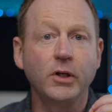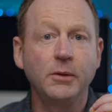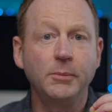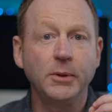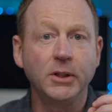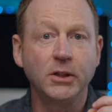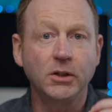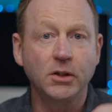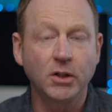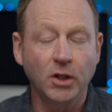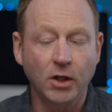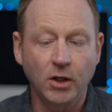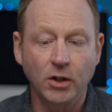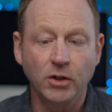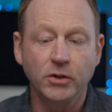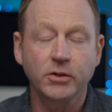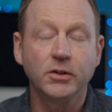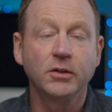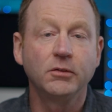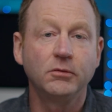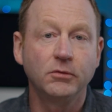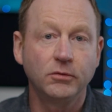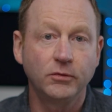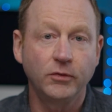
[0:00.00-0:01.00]
to be
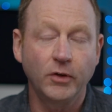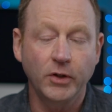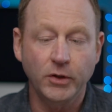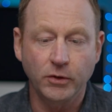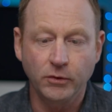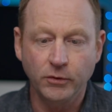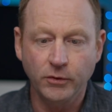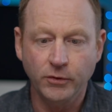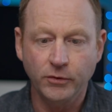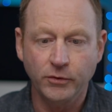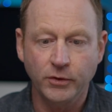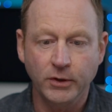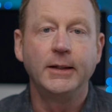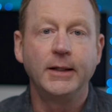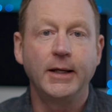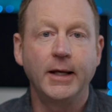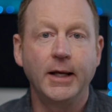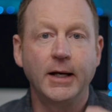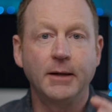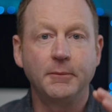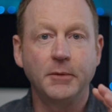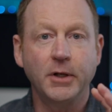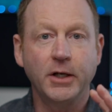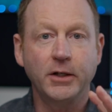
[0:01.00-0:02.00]
cart funnels,
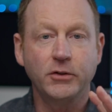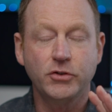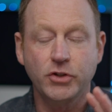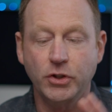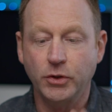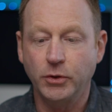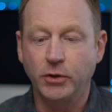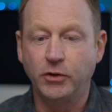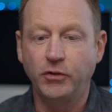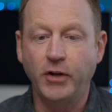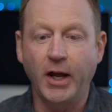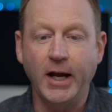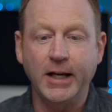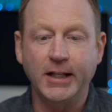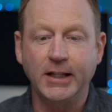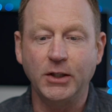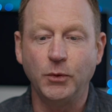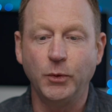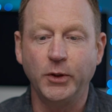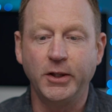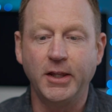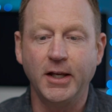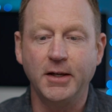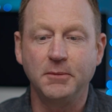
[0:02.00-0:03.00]
and I'm not sure exactly
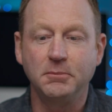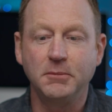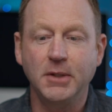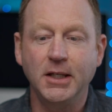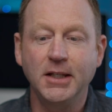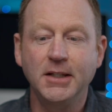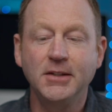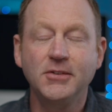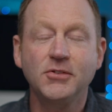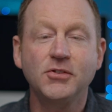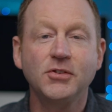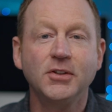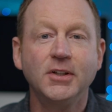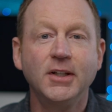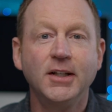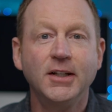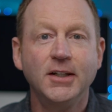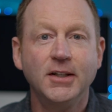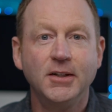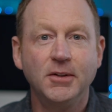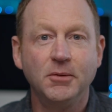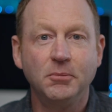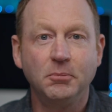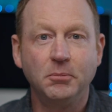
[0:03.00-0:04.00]
what that means,
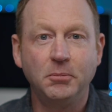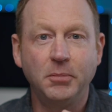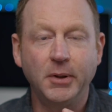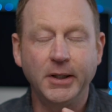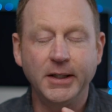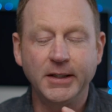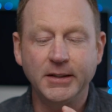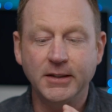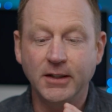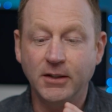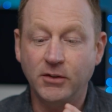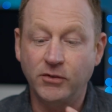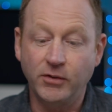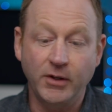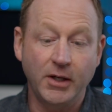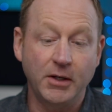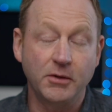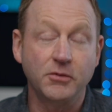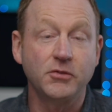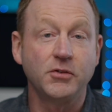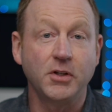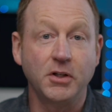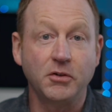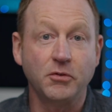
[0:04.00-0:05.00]
but it
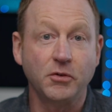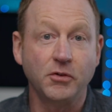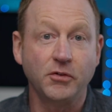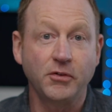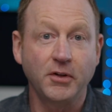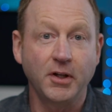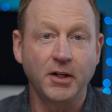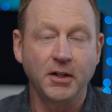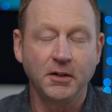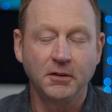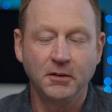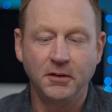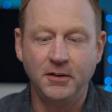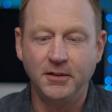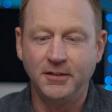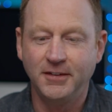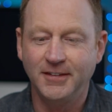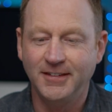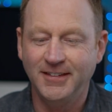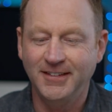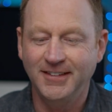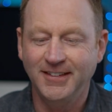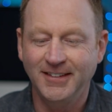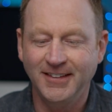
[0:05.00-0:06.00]
sounds interesting.
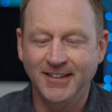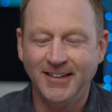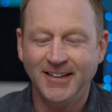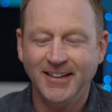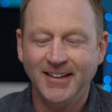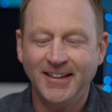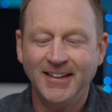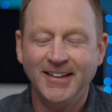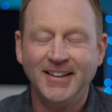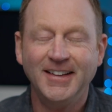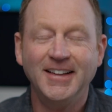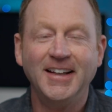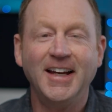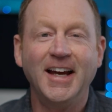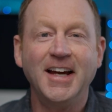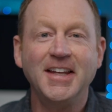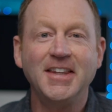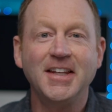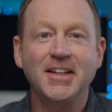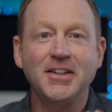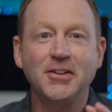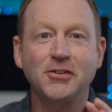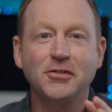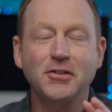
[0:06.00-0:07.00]
And
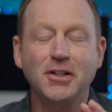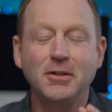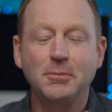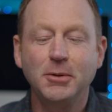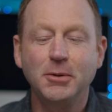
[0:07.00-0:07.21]
then there's going to